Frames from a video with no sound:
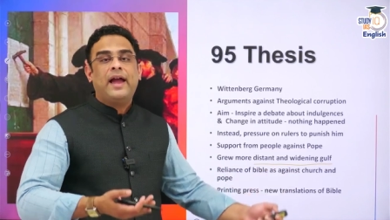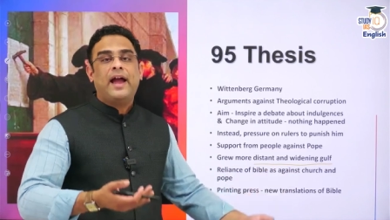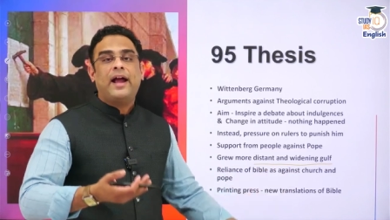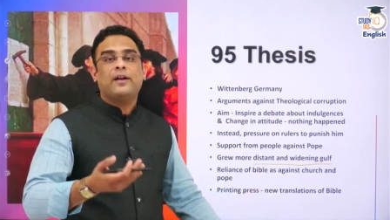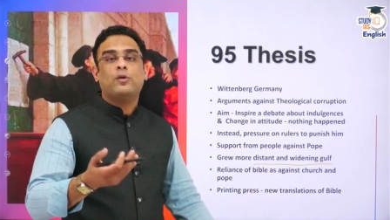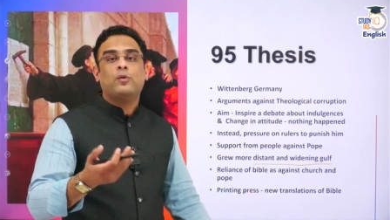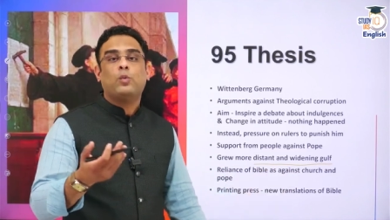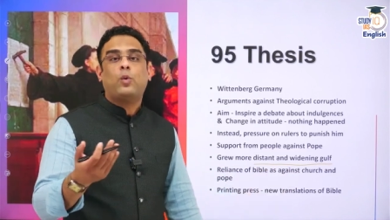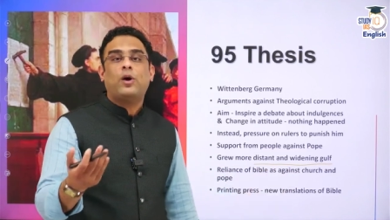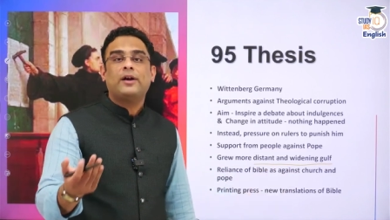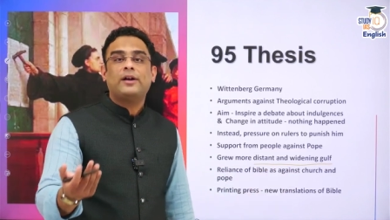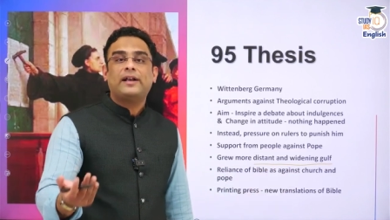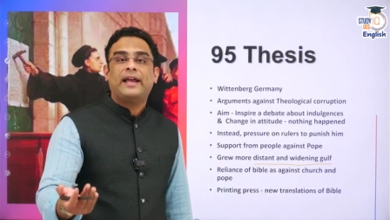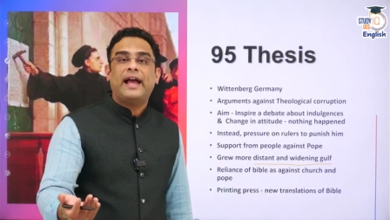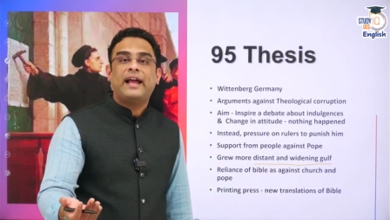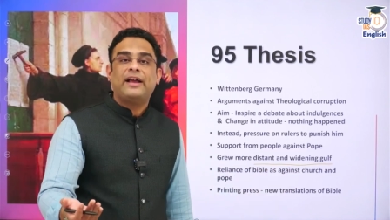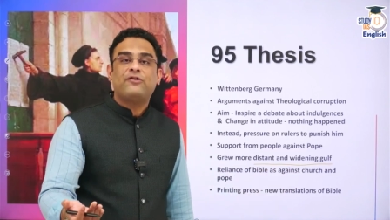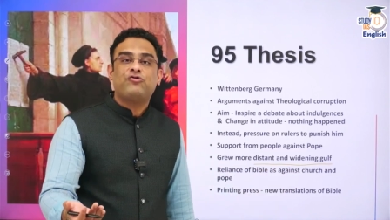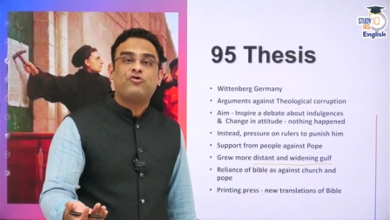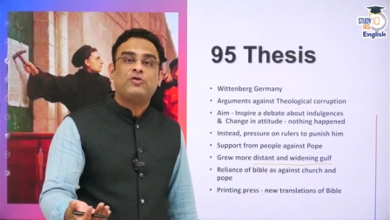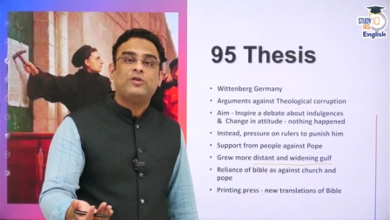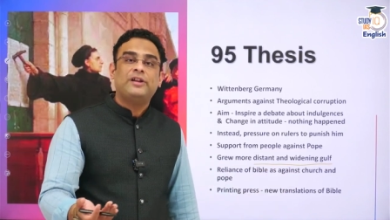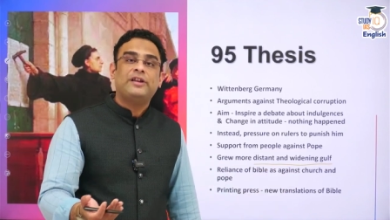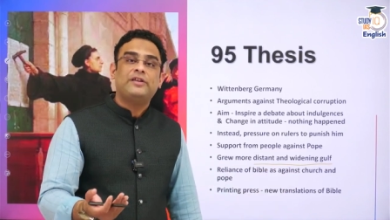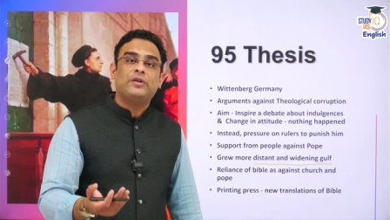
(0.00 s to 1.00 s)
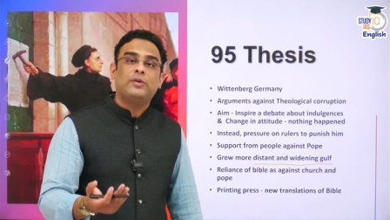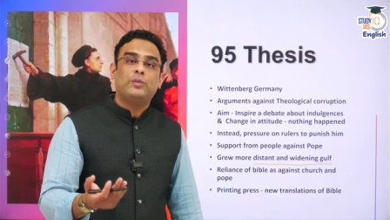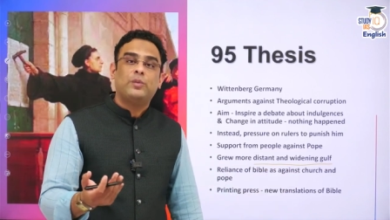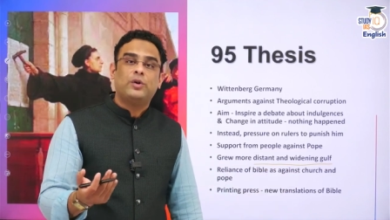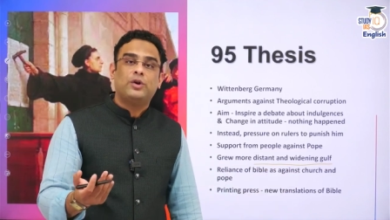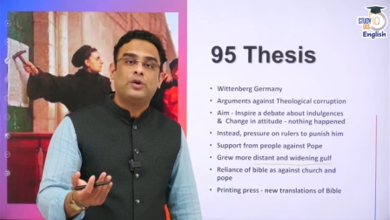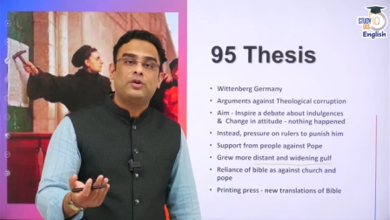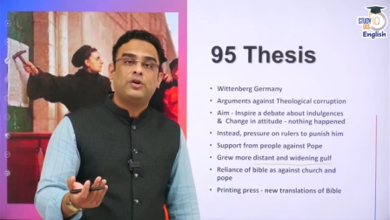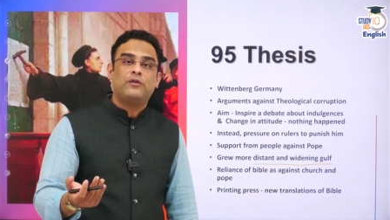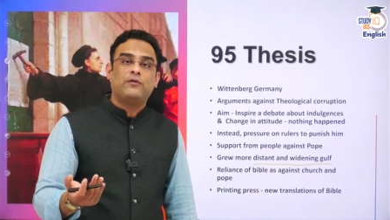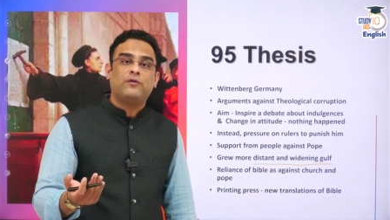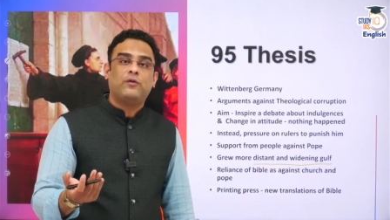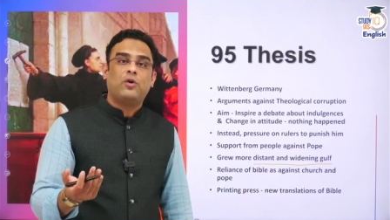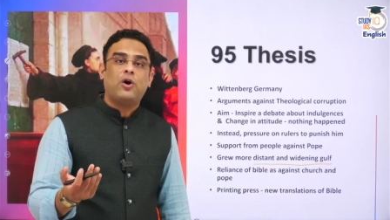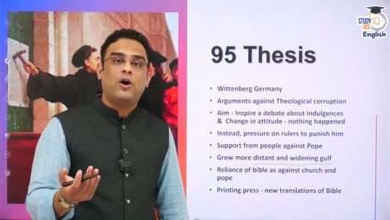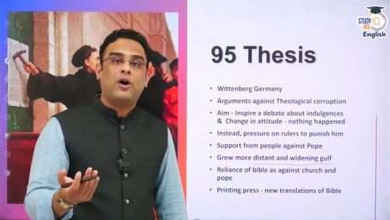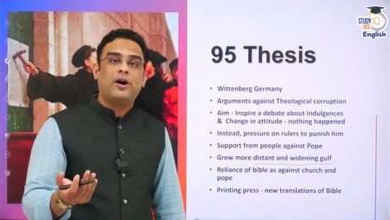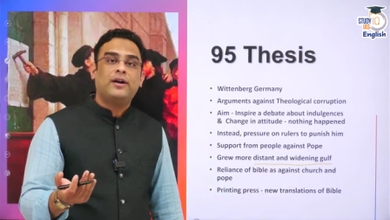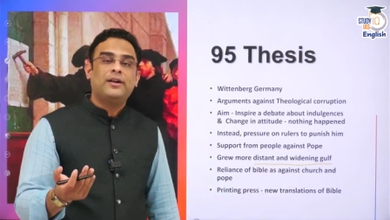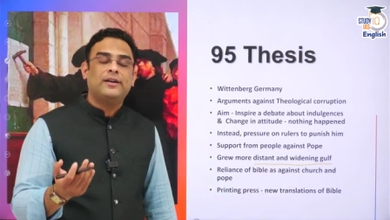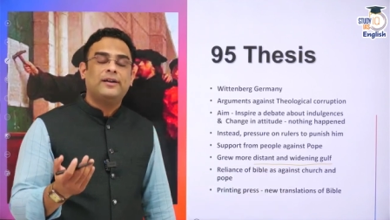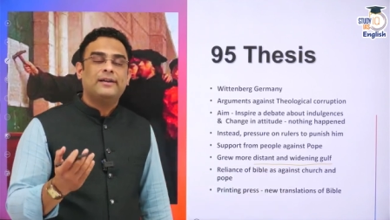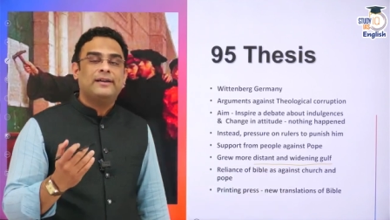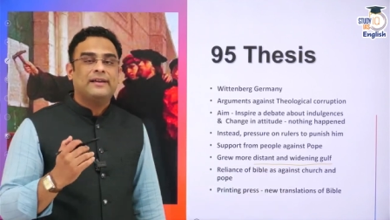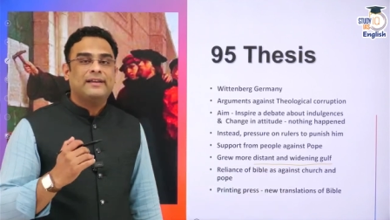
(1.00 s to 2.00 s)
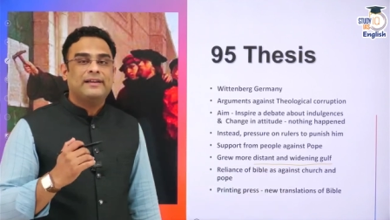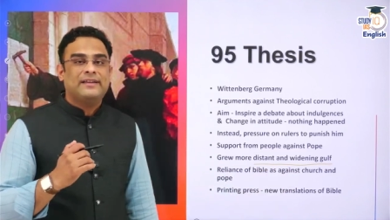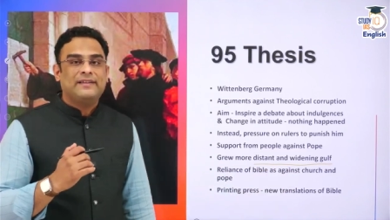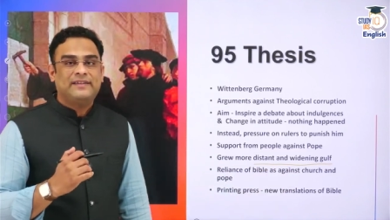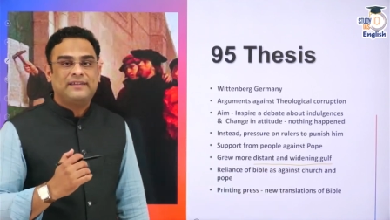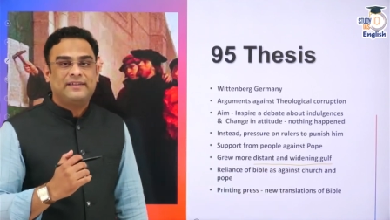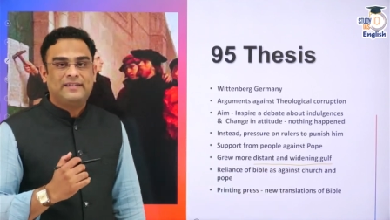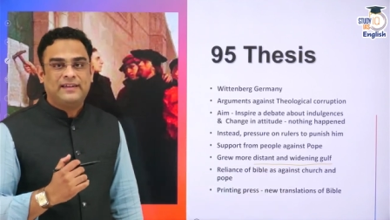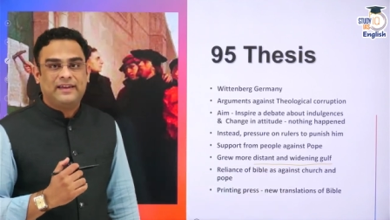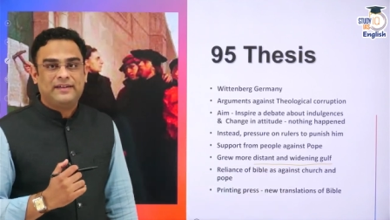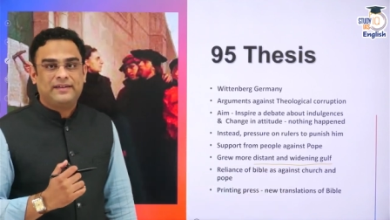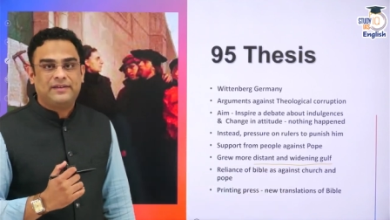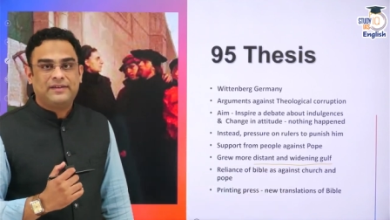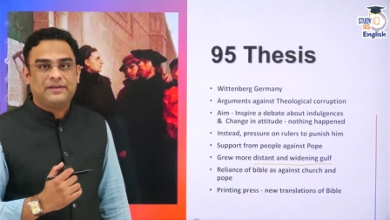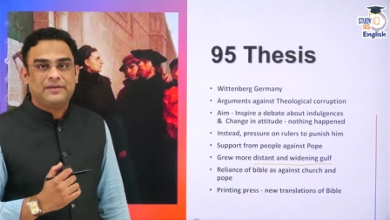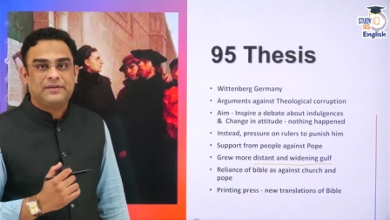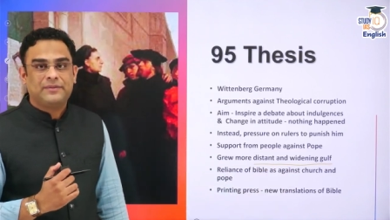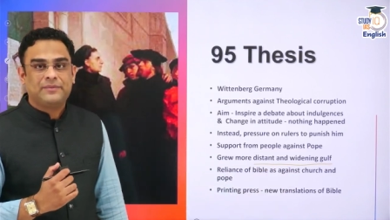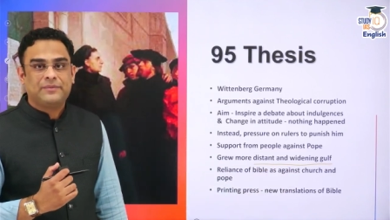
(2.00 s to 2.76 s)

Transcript: and what actually the word of God said.